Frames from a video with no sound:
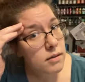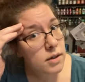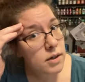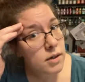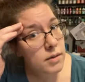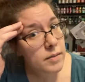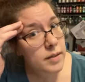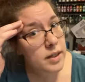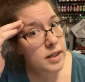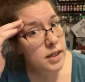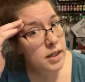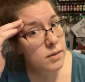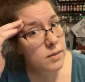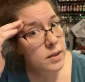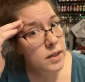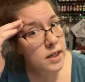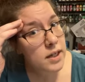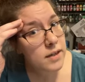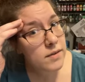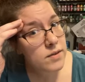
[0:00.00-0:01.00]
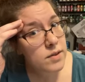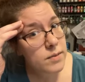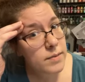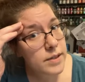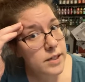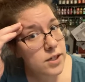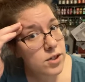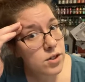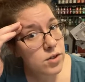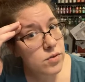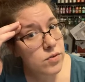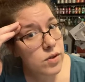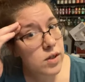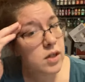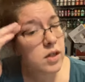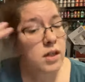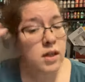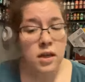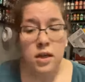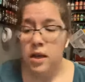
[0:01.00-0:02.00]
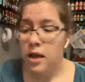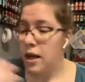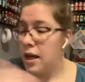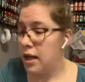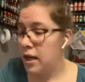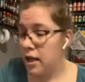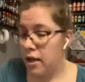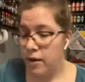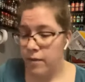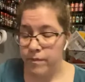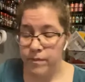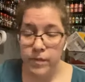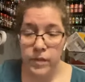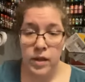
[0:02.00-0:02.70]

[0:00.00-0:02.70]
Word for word: Oh my god, why do I have so many children? Anyhow,